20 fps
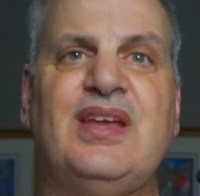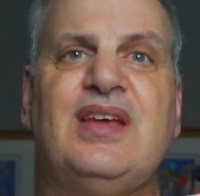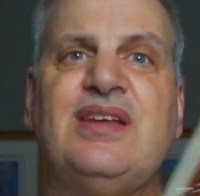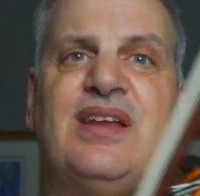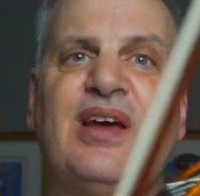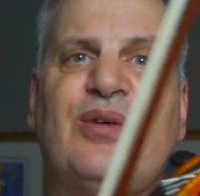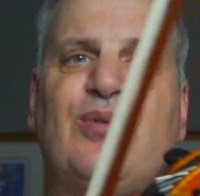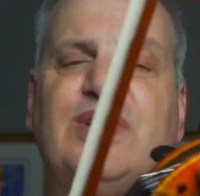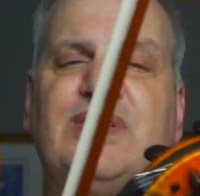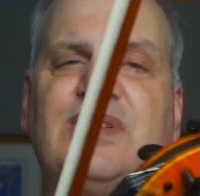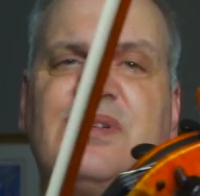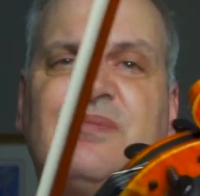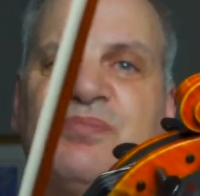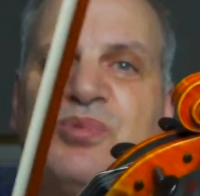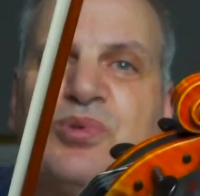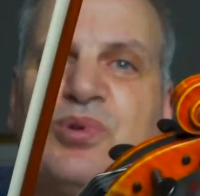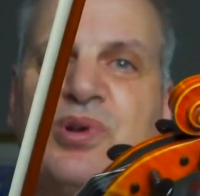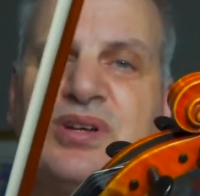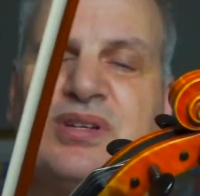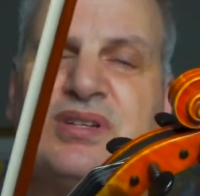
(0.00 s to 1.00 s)
Now what's
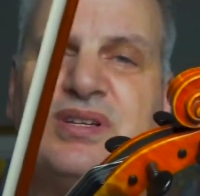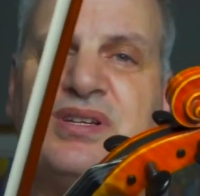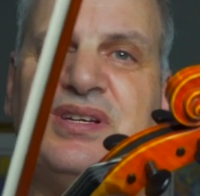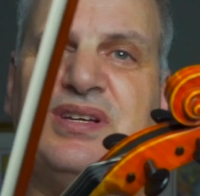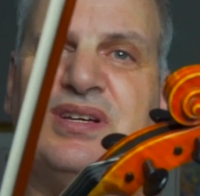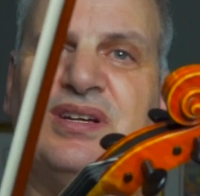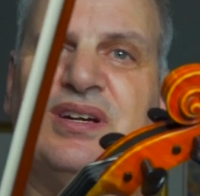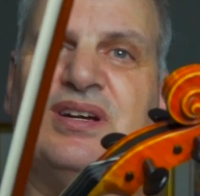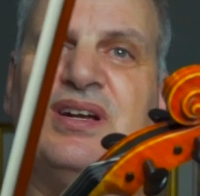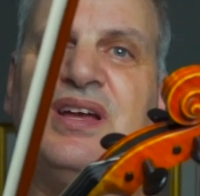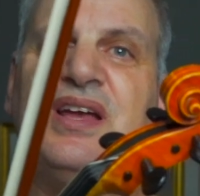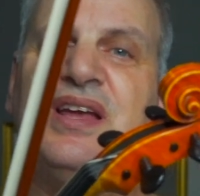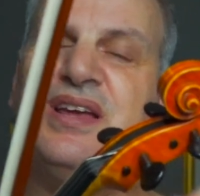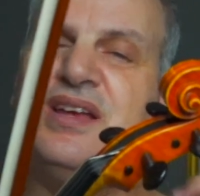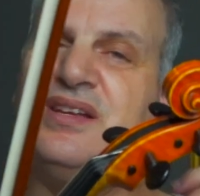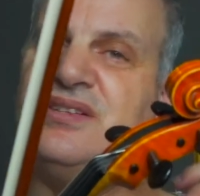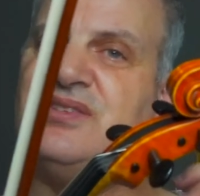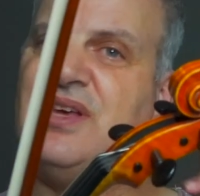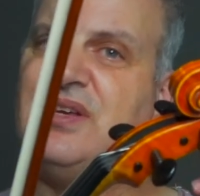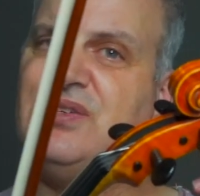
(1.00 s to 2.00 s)
important here
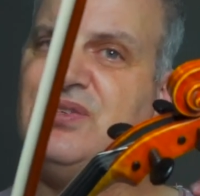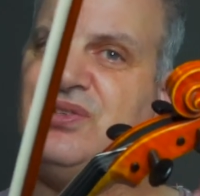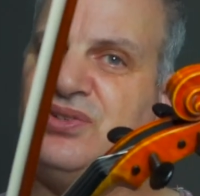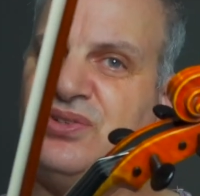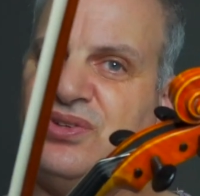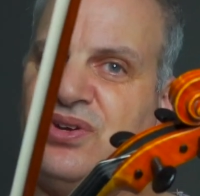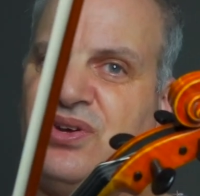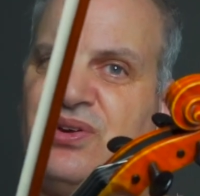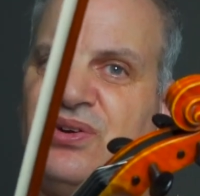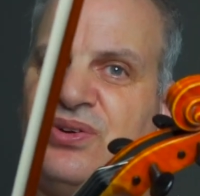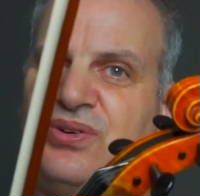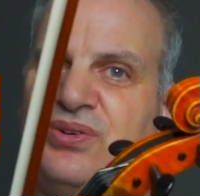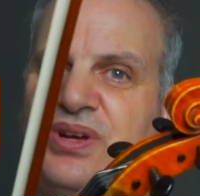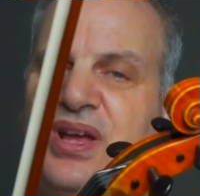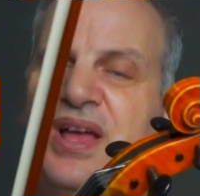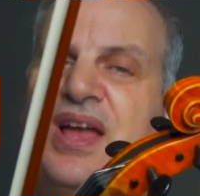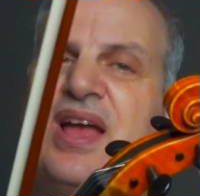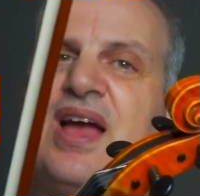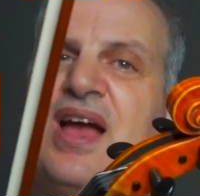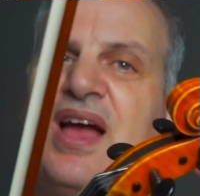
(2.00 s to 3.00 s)
is that you know
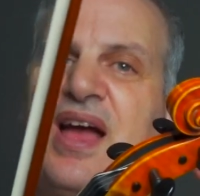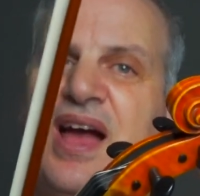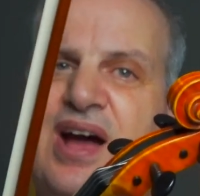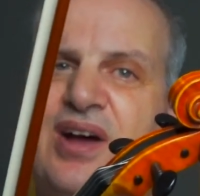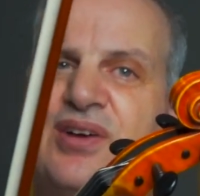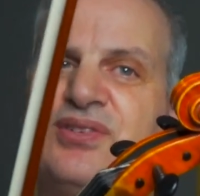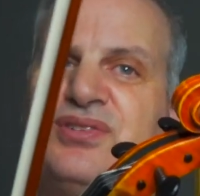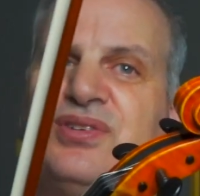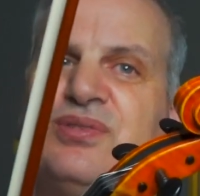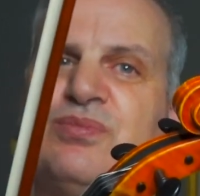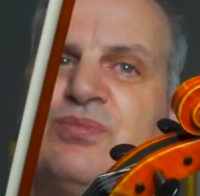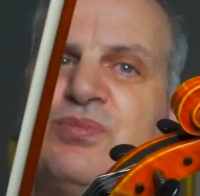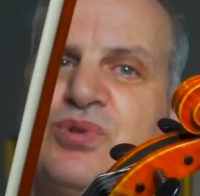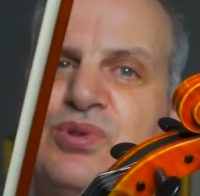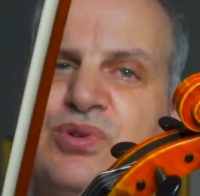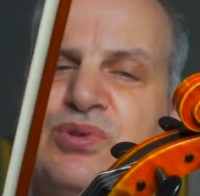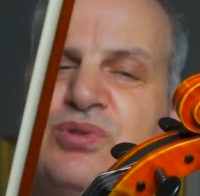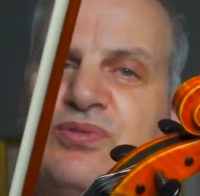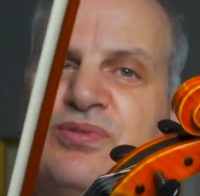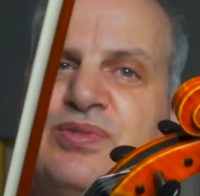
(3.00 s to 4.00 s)
how to
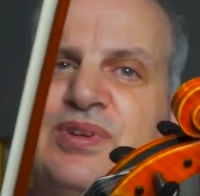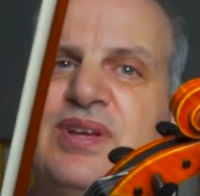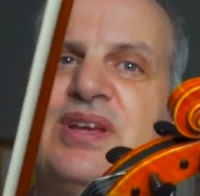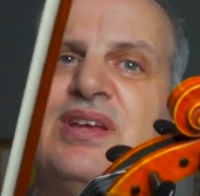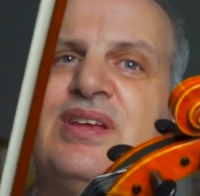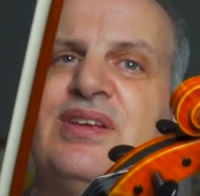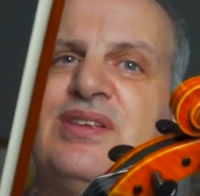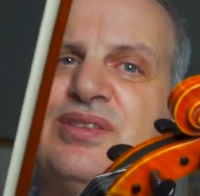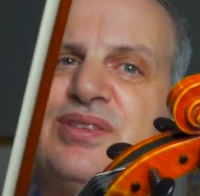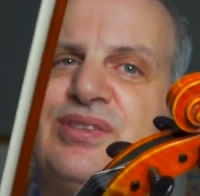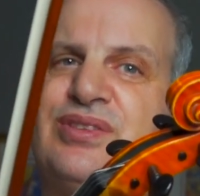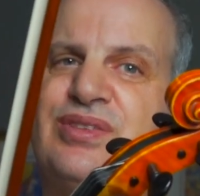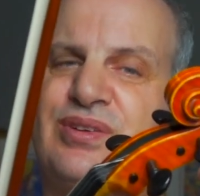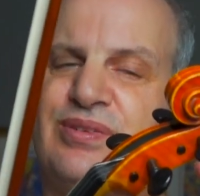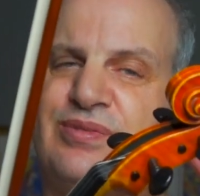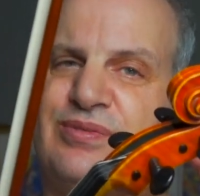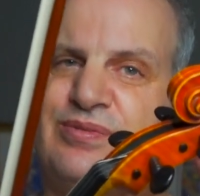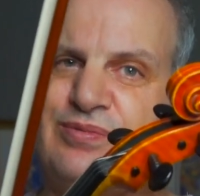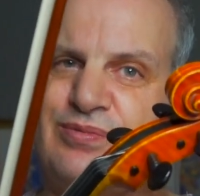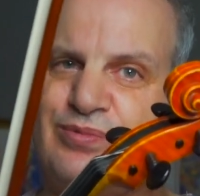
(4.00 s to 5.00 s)
move
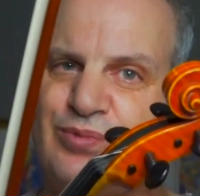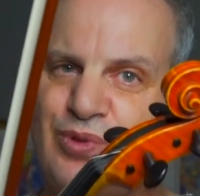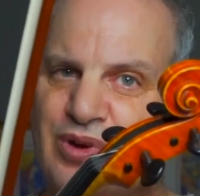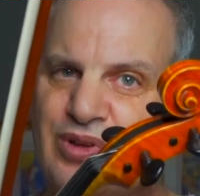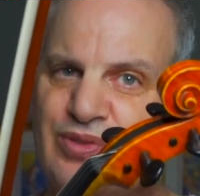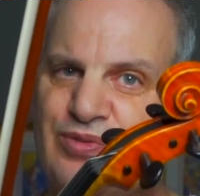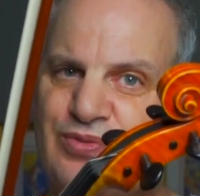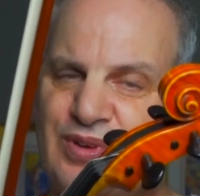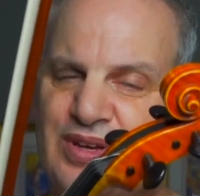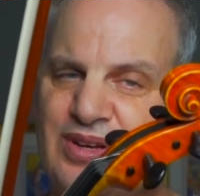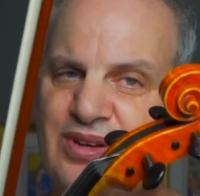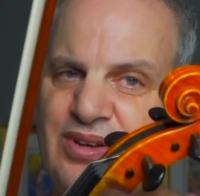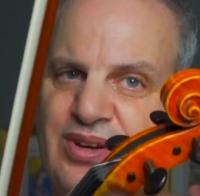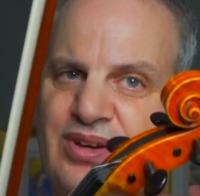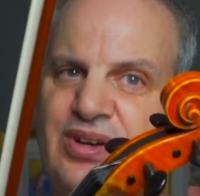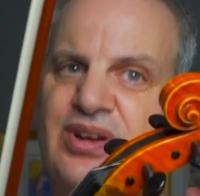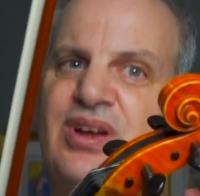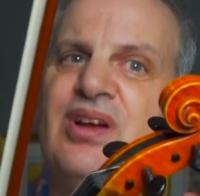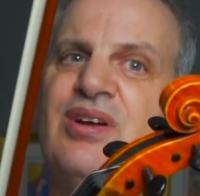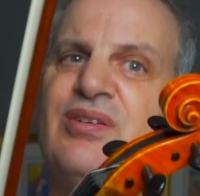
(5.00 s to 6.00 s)
the fourth
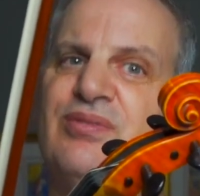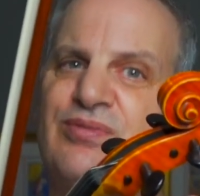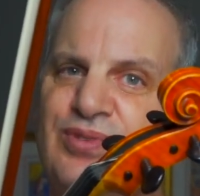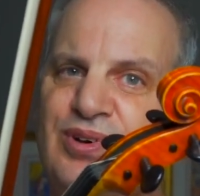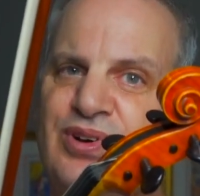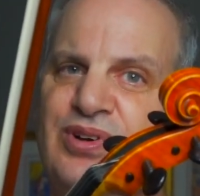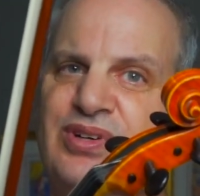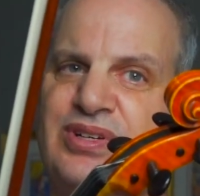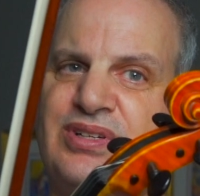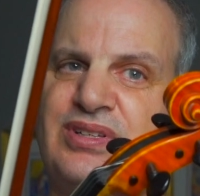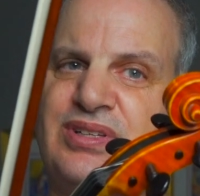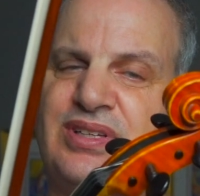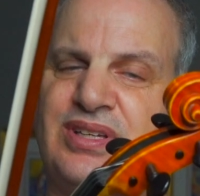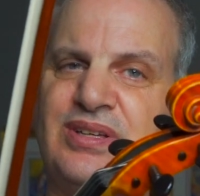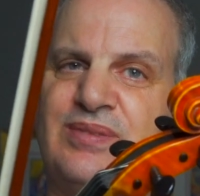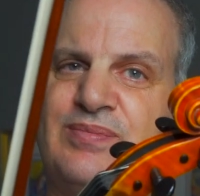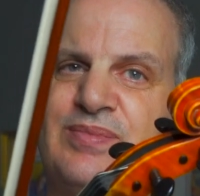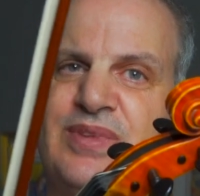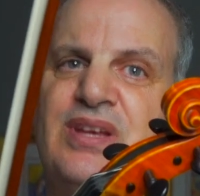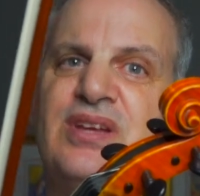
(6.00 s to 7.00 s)
finger vertically.
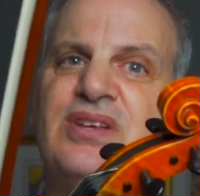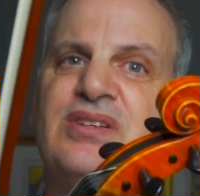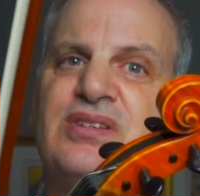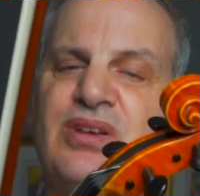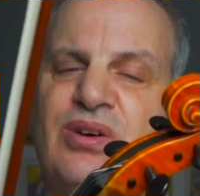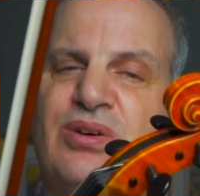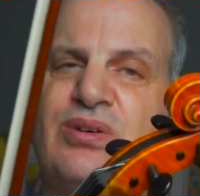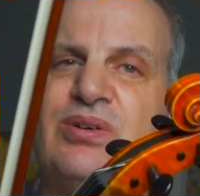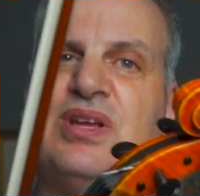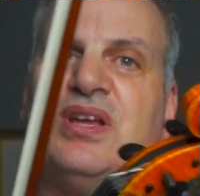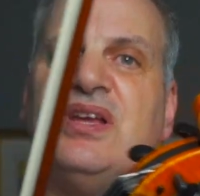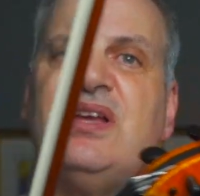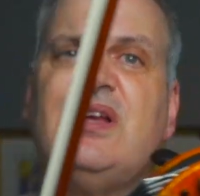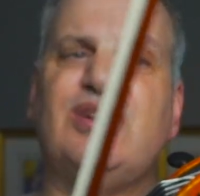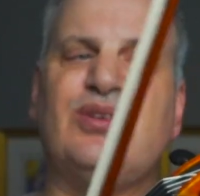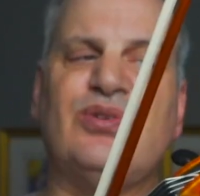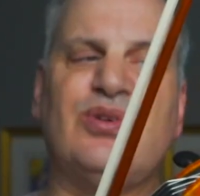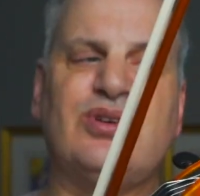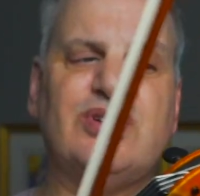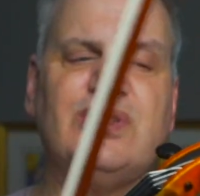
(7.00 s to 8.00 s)
So
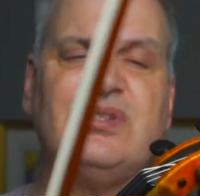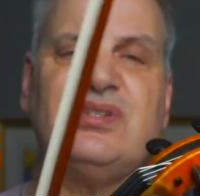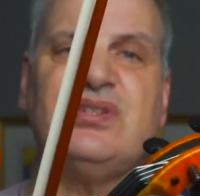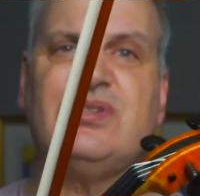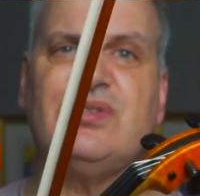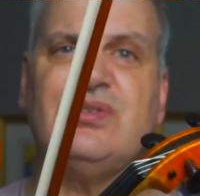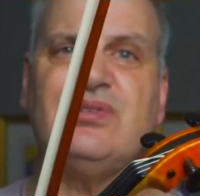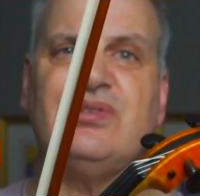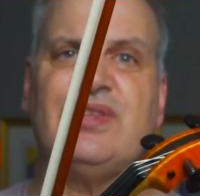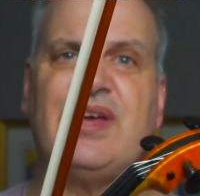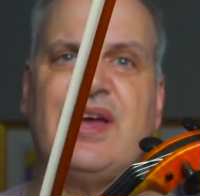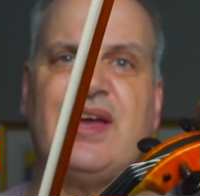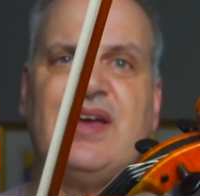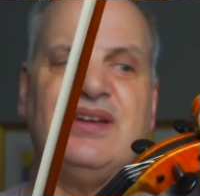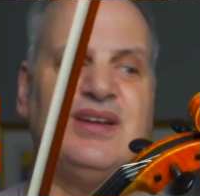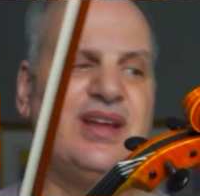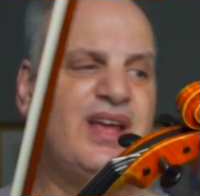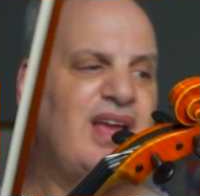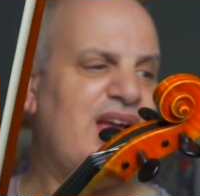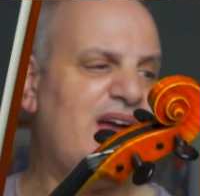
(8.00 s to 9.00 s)
in order to do
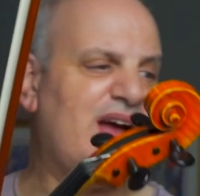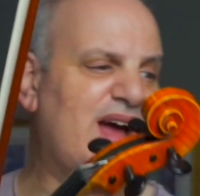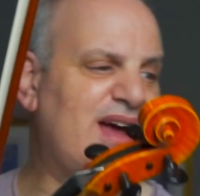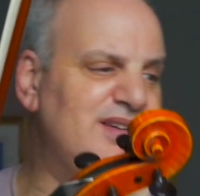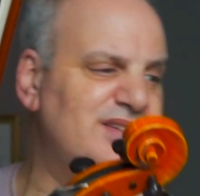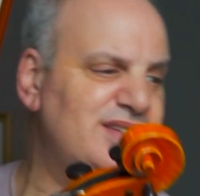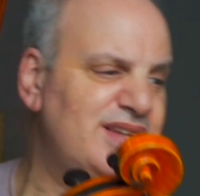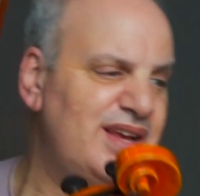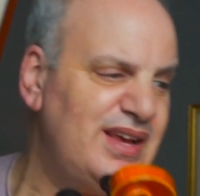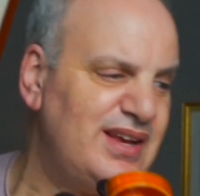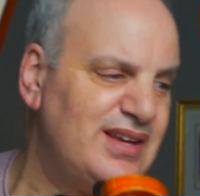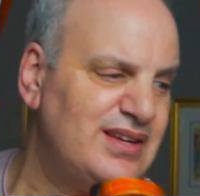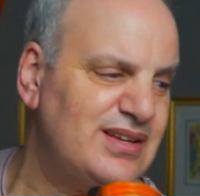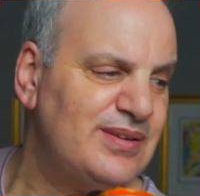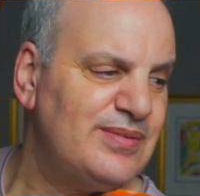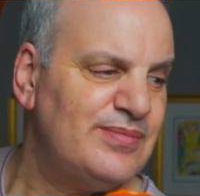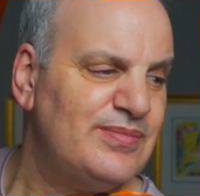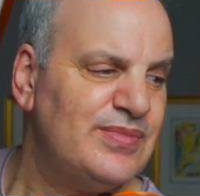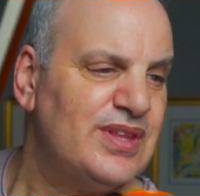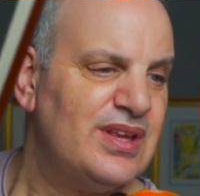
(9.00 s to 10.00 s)
that, I
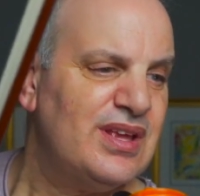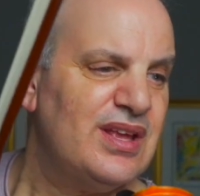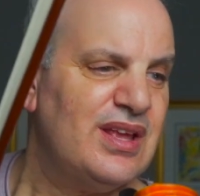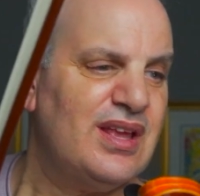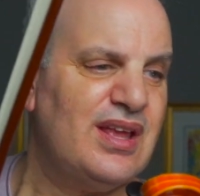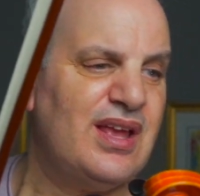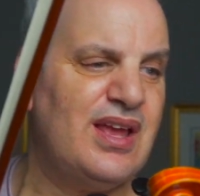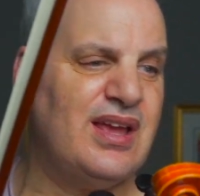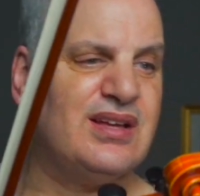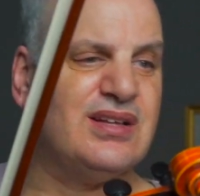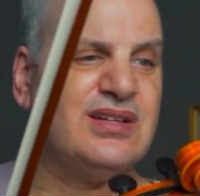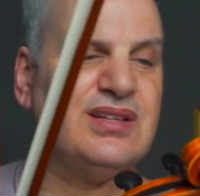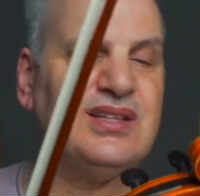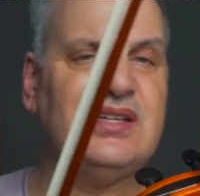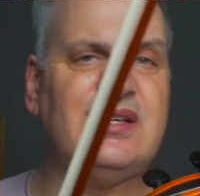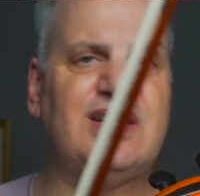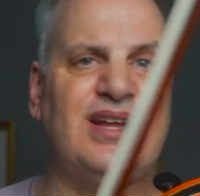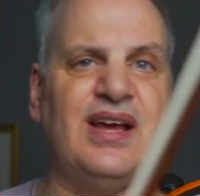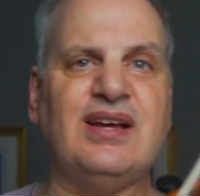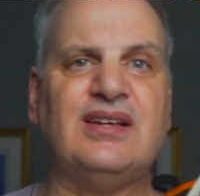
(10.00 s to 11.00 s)
take a
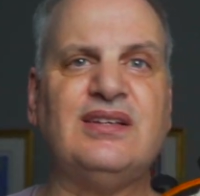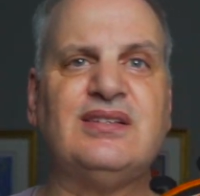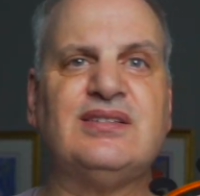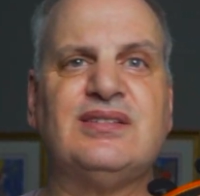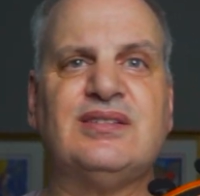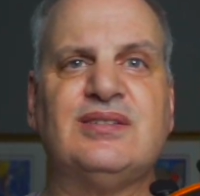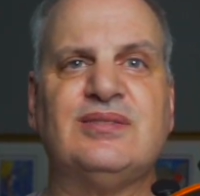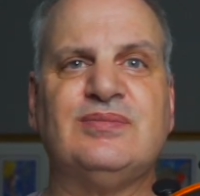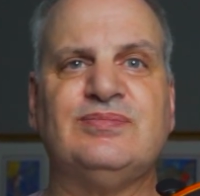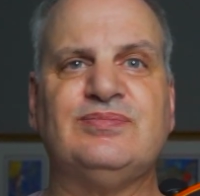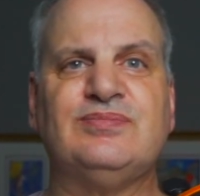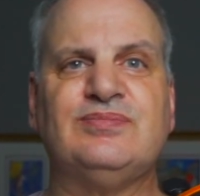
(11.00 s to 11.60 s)
Kleenex